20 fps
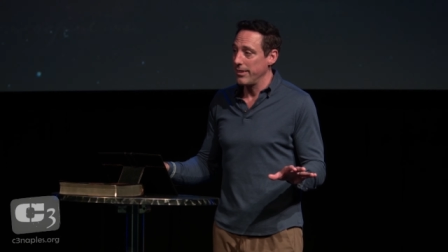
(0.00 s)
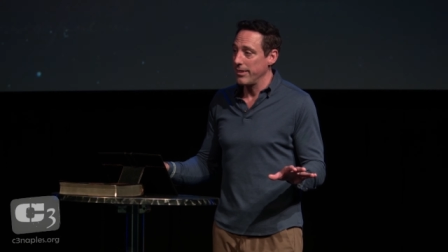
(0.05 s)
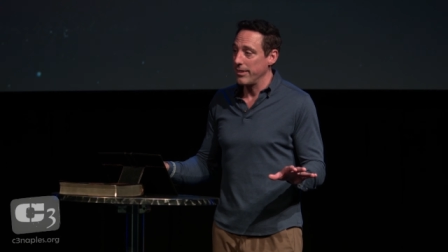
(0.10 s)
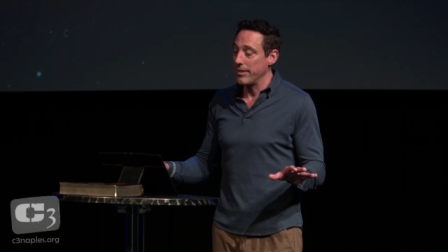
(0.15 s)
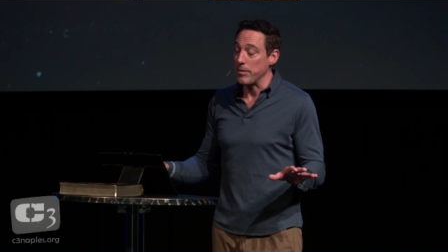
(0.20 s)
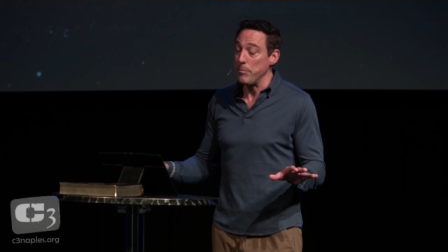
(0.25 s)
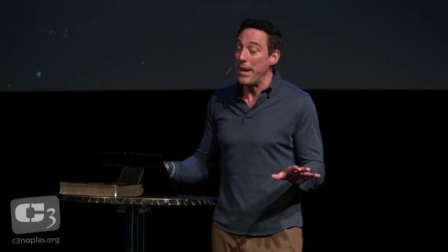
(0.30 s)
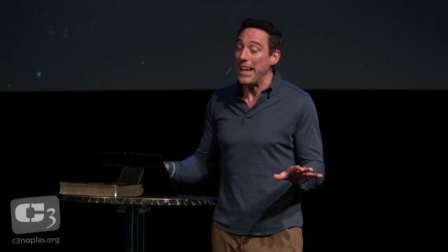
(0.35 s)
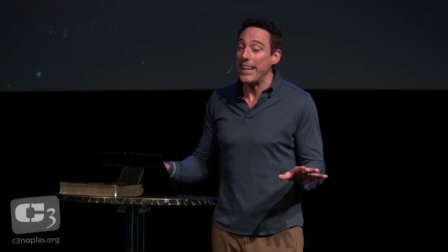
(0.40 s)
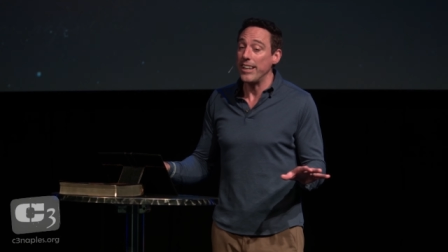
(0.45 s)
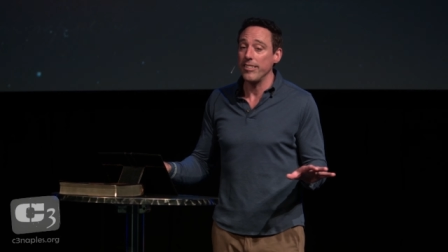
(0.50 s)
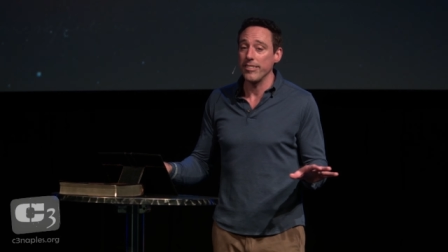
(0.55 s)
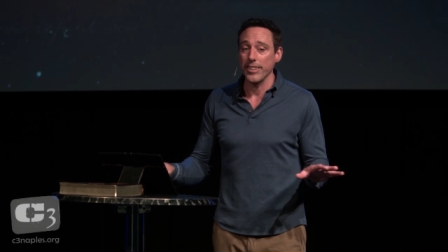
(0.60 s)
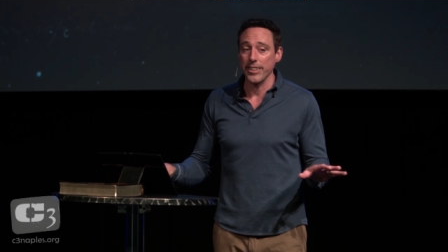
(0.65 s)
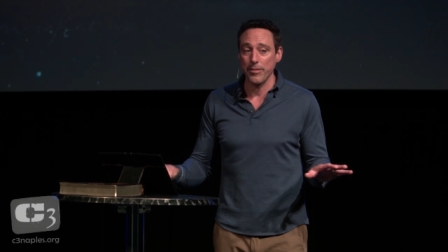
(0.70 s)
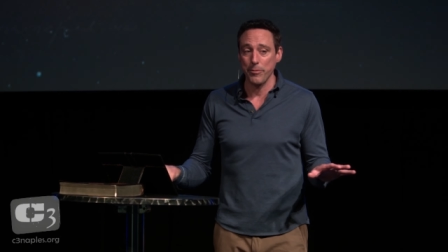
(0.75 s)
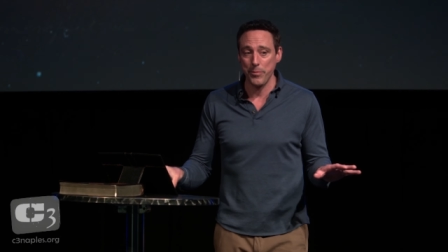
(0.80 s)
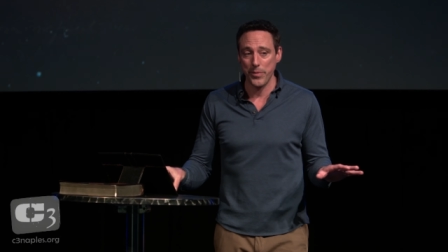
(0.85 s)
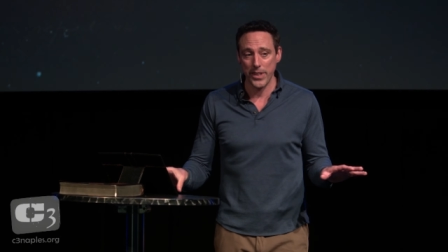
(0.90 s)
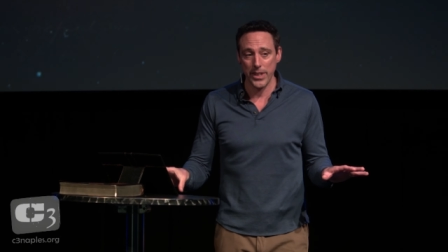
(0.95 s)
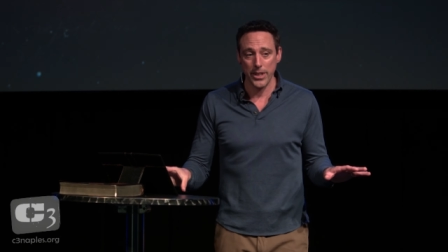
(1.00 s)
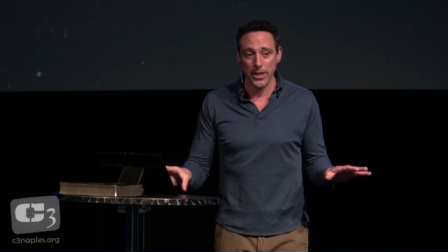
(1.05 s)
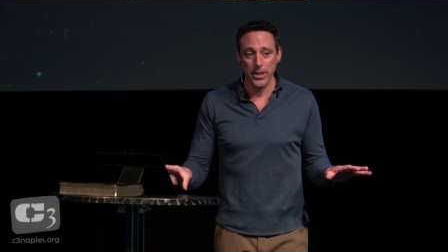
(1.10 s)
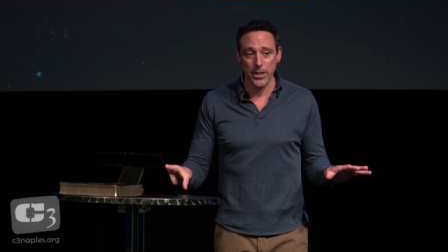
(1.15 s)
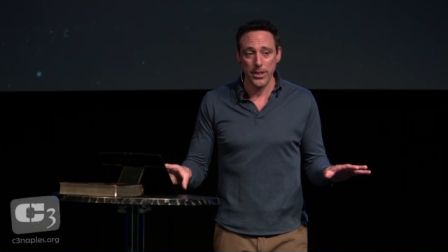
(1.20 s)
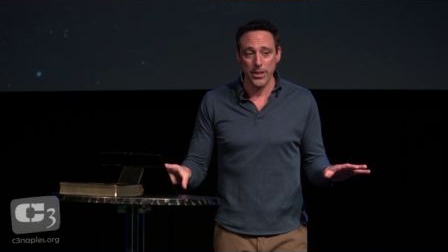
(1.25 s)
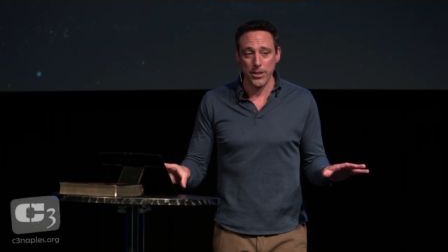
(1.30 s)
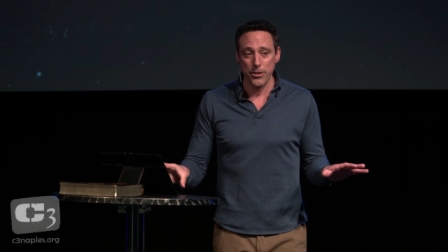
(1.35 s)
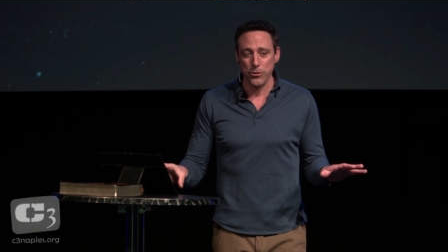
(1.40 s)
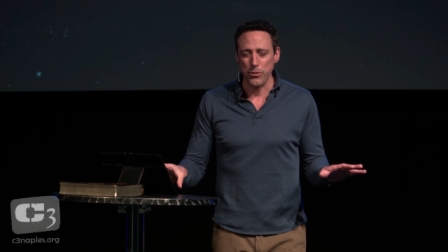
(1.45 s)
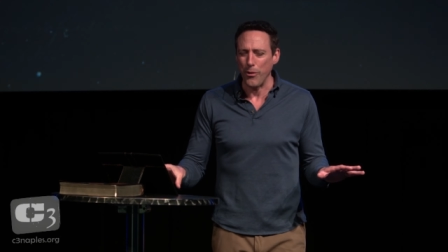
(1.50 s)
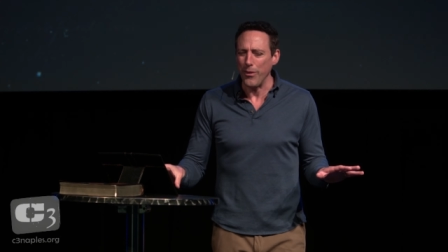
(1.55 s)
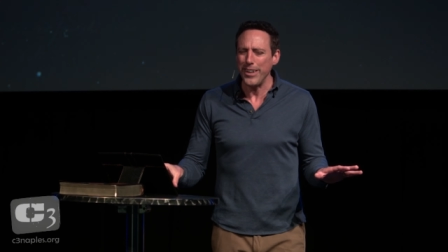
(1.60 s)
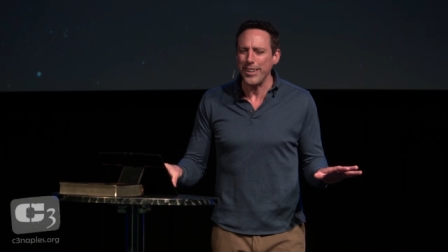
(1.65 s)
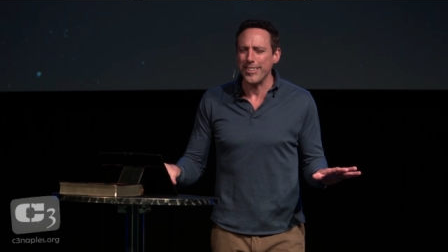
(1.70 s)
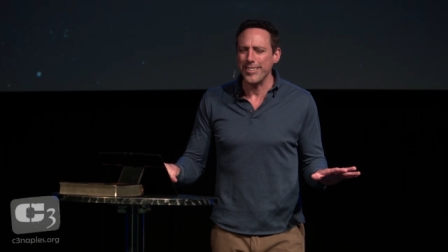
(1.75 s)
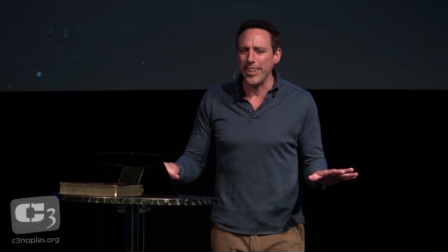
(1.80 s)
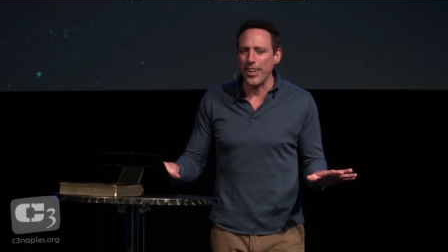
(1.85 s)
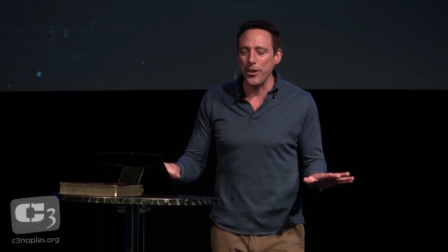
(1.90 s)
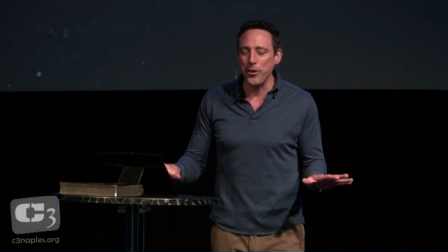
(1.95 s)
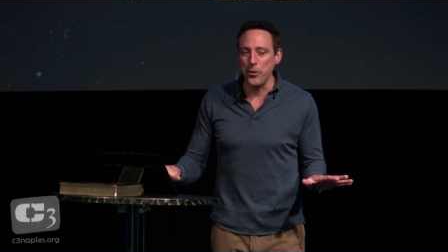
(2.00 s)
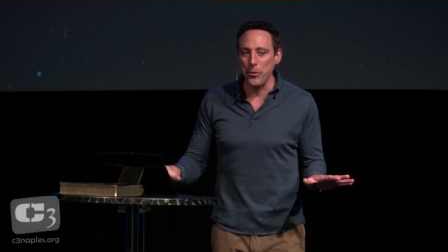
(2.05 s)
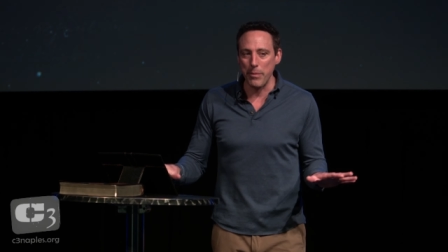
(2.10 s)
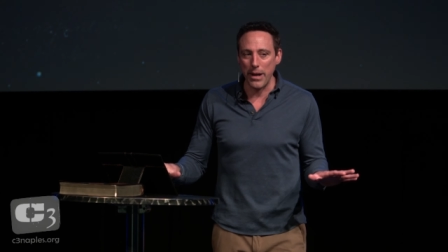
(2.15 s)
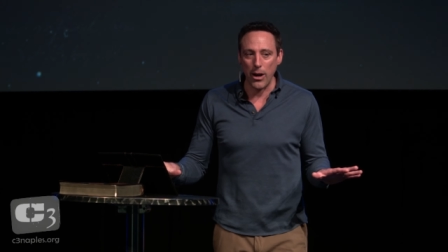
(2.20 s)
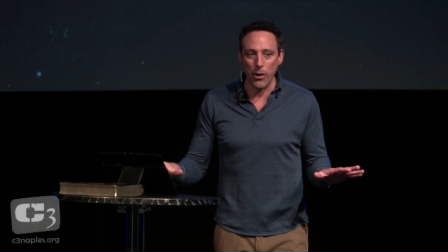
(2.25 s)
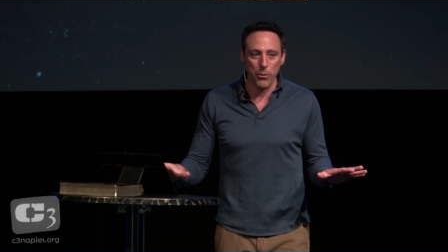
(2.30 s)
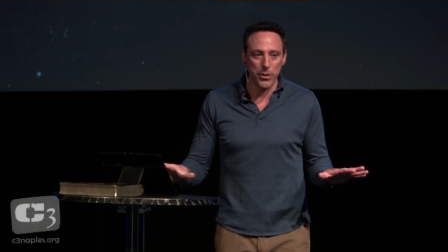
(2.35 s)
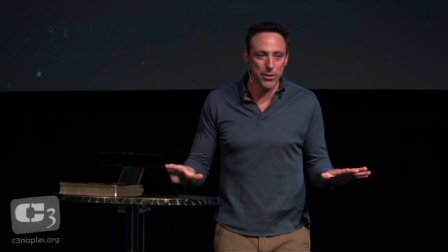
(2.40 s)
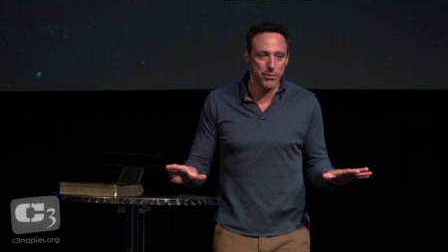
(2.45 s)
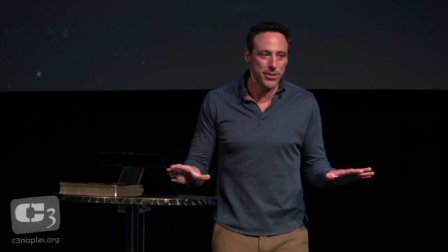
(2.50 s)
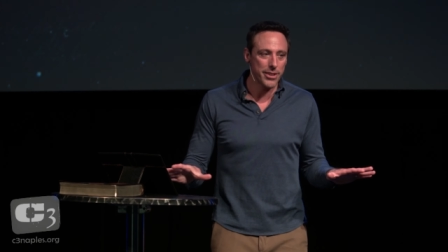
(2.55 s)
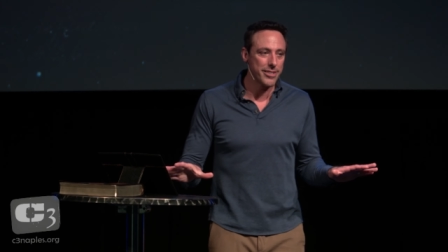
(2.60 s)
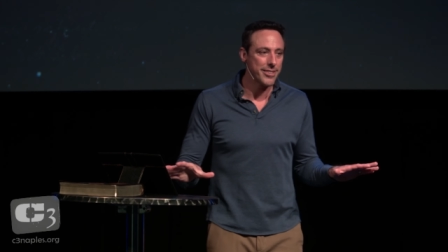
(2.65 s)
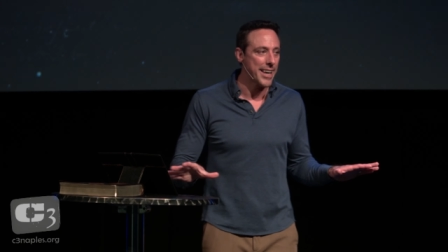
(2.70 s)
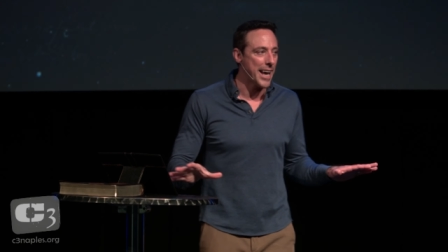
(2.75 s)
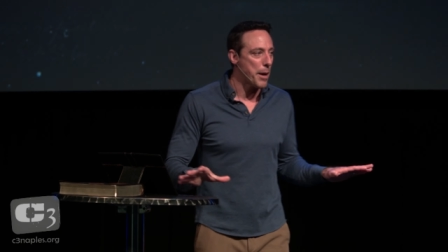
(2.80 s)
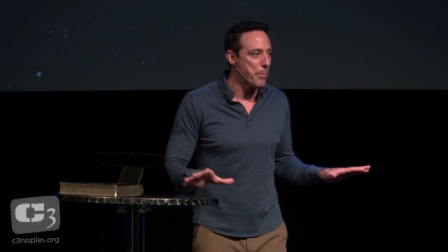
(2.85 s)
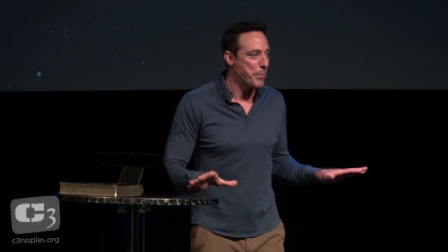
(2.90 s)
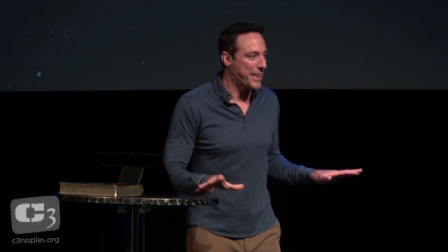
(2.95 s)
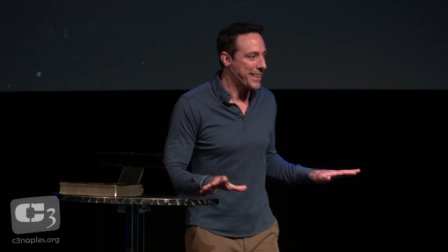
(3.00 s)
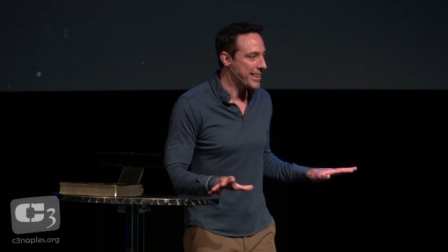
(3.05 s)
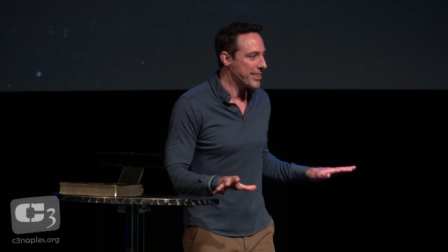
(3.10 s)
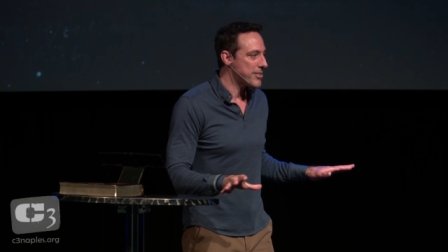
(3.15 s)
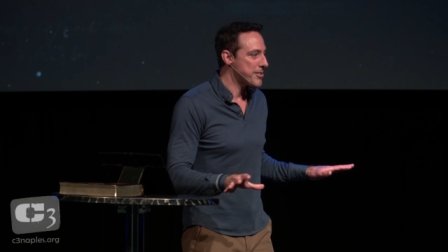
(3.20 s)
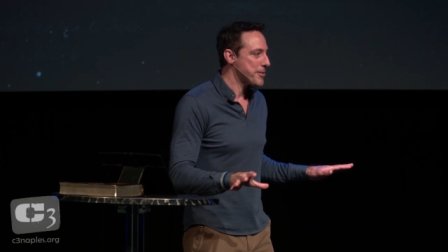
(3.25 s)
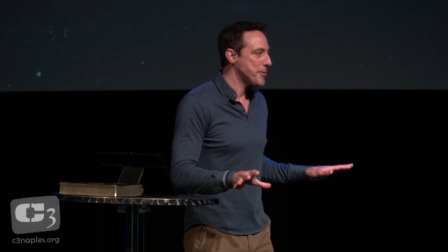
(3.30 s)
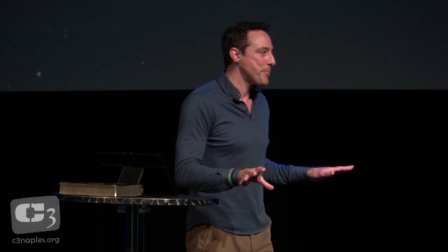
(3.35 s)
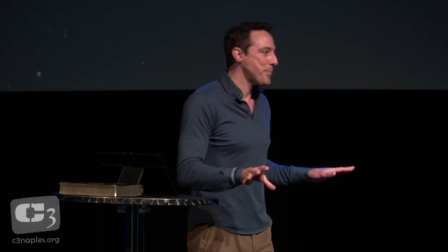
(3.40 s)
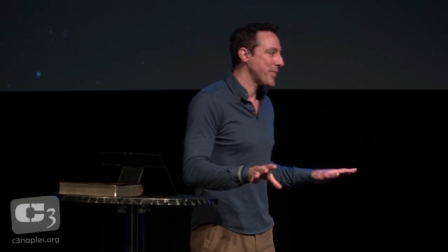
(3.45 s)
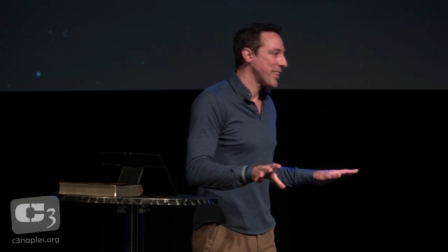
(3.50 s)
It's amazing. So I want to tell you about one of these happenings.